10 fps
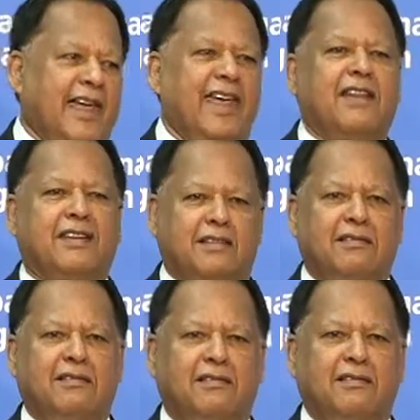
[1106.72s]
aid.
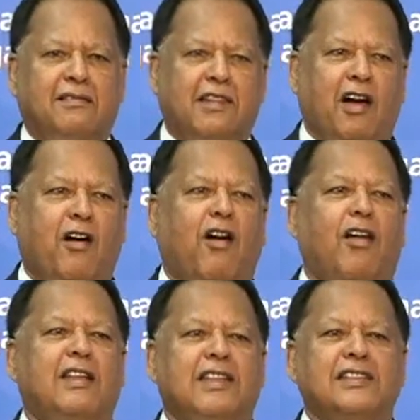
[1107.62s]
They are
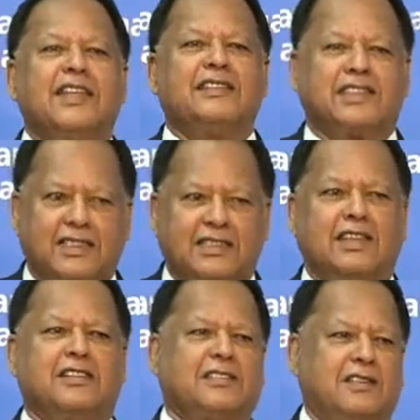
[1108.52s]
all in the
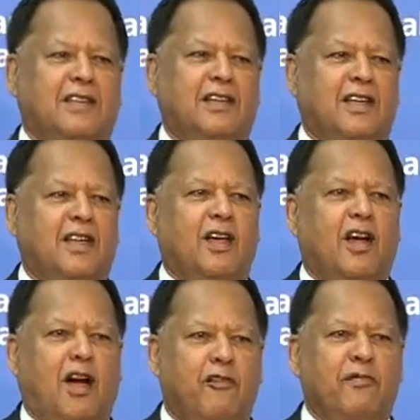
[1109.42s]
assistance
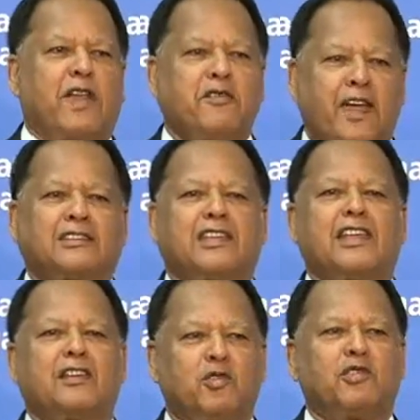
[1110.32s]
of
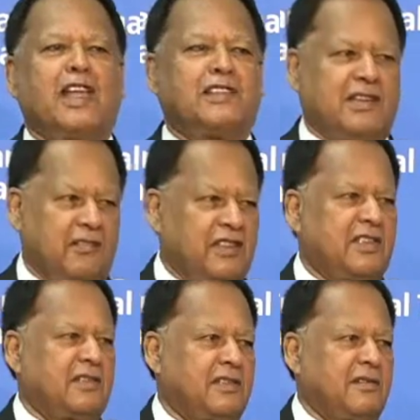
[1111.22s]
manufacturing goods and
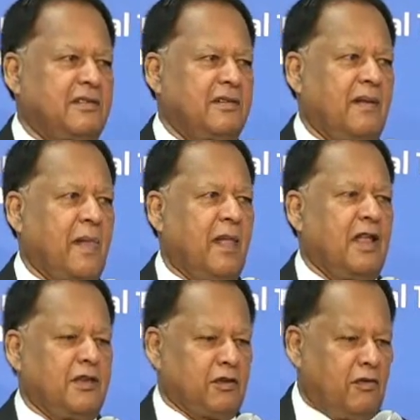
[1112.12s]
services.
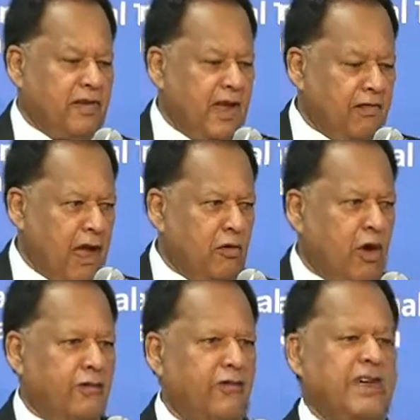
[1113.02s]
So we have now
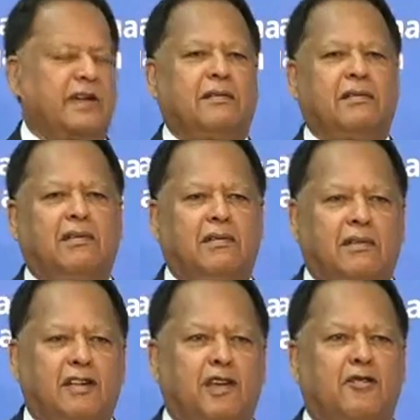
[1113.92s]
got the
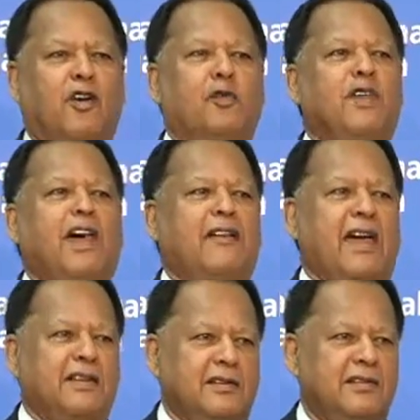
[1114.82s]
formula
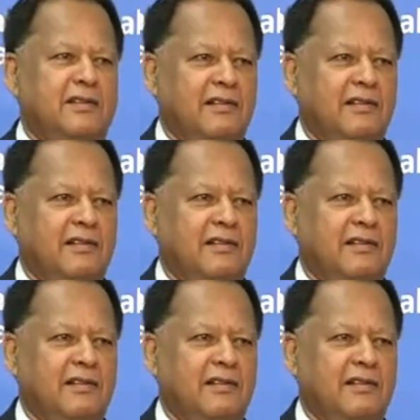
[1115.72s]
right.